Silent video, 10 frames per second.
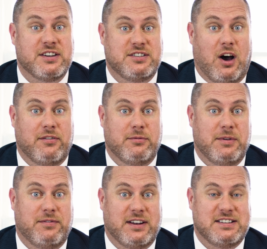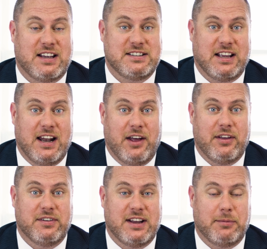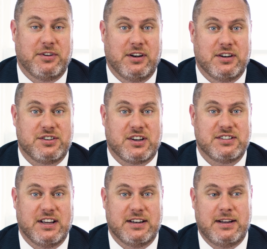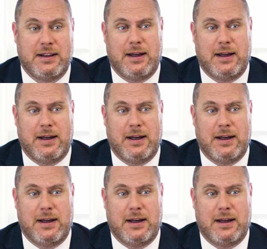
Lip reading: staff have been fantastic in how they've adapted and adjusted,